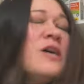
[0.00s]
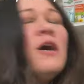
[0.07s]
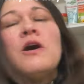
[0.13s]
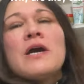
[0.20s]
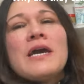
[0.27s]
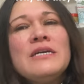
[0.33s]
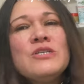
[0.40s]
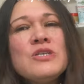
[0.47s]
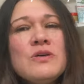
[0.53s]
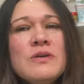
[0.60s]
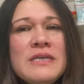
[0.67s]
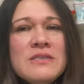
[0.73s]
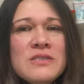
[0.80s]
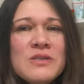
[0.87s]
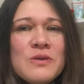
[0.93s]
Okay, so
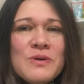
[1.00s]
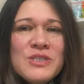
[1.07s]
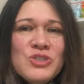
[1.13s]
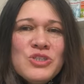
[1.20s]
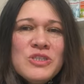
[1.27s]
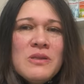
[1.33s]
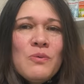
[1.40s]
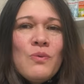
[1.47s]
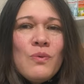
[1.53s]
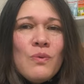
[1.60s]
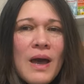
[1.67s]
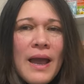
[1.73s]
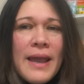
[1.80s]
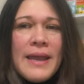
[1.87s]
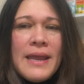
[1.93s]
here's the question.
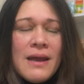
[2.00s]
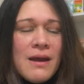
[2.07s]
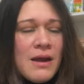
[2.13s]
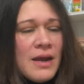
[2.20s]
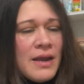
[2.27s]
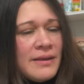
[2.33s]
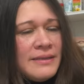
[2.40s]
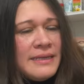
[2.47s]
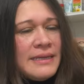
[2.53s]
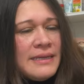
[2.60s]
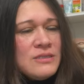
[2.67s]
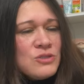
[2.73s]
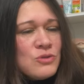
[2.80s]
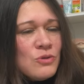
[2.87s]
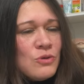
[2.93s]
Why are
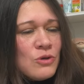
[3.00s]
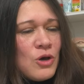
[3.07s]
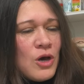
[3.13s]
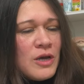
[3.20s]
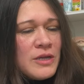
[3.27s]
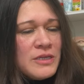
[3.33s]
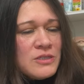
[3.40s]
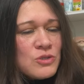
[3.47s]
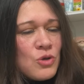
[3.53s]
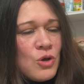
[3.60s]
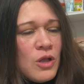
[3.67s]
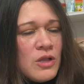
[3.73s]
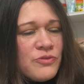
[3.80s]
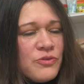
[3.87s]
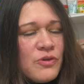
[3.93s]
these golden conures
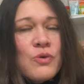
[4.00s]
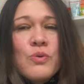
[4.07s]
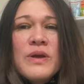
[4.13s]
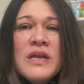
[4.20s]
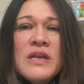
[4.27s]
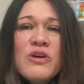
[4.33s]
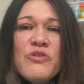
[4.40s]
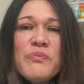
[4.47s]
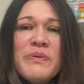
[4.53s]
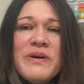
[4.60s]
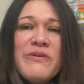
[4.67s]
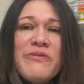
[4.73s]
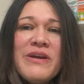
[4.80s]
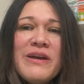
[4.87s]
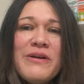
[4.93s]
called the Queen of
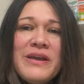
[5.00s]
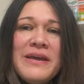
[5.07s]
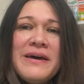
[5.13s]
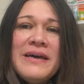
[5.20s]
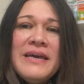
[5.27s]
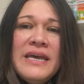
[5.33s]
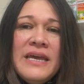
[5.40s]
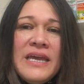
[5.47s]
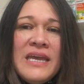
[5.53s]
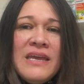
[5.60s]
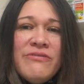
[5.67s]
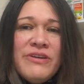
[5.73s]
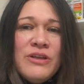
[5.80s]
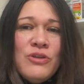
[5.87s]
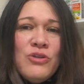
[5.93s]
Bavaria?
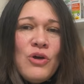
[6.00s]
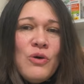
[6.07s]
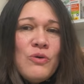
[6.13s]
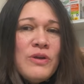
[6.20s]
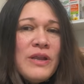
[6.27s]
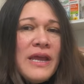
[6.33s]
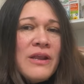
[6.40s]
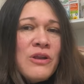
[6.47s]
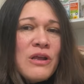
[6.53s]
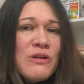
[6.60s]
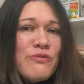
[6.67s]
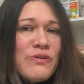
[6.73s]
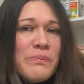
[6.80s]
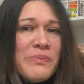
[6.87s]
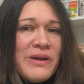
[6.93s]
Even though they are not
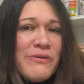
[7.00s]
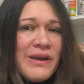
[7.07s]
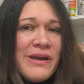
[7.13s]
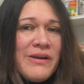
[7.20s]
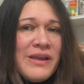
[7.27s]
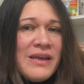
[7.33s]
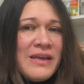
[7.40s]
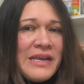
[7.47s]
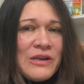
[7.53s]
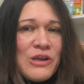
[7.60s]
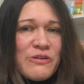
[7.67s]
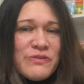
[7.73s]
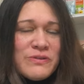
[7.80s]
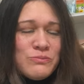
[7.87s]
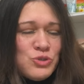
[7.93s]
from Bavaria, they're
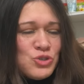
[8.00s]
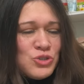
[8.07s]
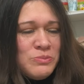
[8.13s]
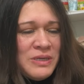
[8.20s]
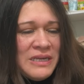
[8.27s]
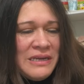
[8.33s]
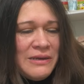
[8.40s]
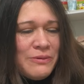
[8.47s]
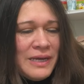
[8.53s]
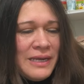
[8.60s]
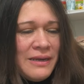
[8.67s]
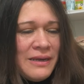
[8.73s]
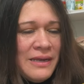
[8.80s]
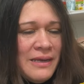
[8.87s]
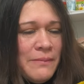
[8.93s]
not from Germany,
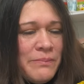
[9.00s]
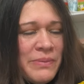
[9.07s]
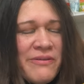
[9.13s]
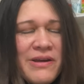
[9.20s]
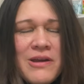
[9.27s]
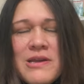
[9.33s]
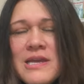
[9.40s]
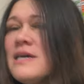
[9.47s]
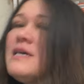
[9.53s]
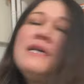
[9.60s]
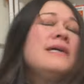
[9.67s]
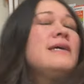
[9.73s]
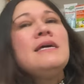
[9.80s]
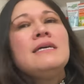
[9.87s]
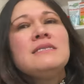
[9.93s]
right? Bavaria
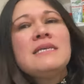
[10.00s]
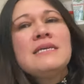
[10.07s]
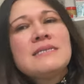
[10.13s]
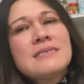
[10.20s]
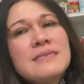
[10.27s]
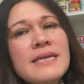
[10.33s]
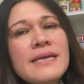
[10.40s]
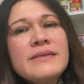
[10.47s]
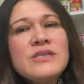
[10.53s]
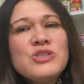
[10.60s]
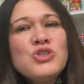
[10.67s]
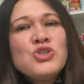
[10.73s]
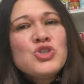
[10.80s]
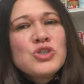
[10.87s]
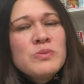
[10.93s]
is a state
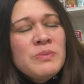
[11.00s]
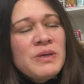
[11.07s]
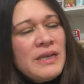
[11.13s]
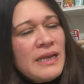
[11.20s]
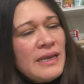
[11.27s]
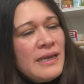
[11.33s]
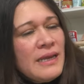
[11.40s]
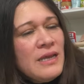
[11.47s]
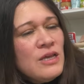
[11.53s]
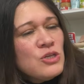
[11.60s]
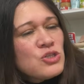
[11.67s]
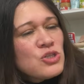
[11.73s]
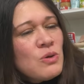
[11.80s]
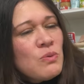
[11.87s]
in Germany. So